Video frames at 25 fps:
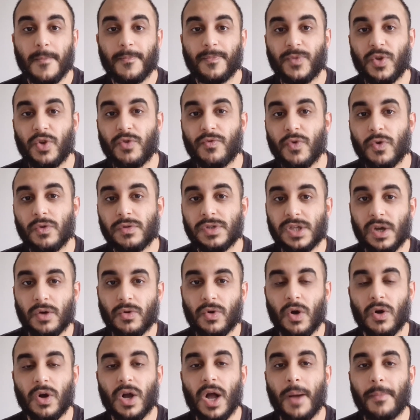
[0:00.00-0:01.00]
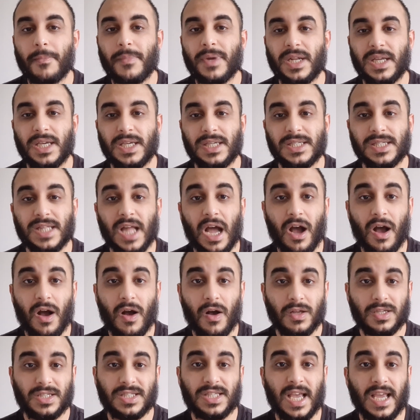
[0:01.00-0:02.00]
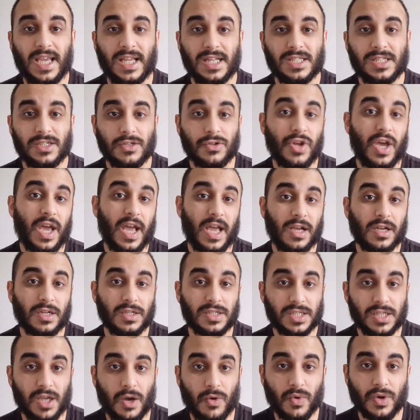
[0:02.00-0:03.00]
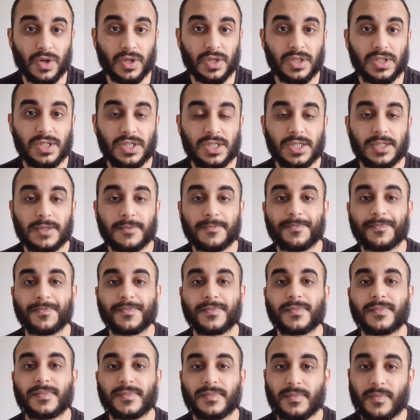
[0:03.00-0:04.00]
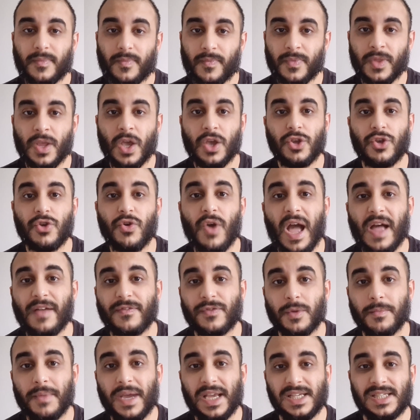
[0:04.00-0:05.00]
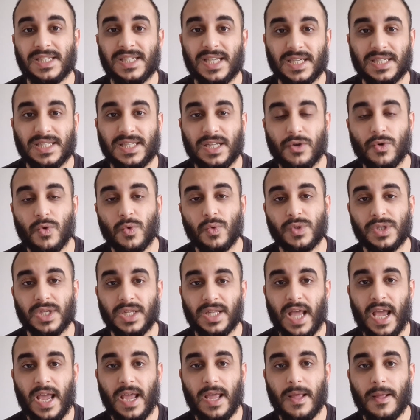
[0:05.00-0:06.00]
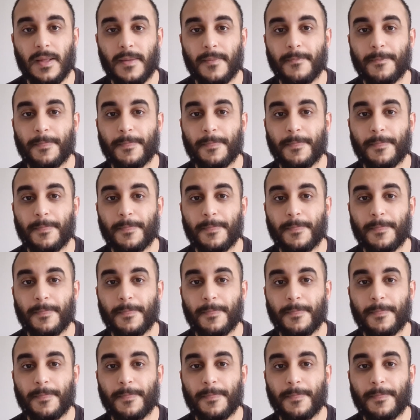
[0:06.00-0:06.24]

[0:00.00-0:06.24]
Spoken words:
You've also got companies that are saying to their consultants, you have to make 60 calls a day.